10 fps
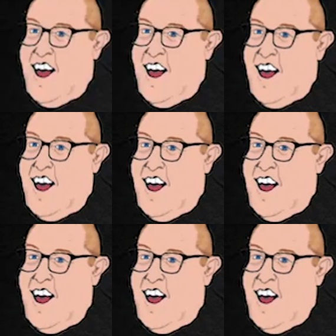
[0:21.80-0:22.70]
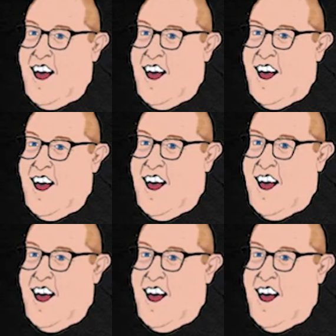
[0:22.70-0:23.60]

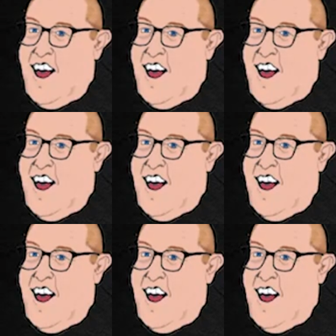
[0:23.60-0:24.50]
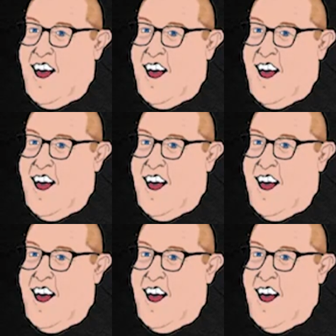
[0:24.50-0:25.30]
(not speaking)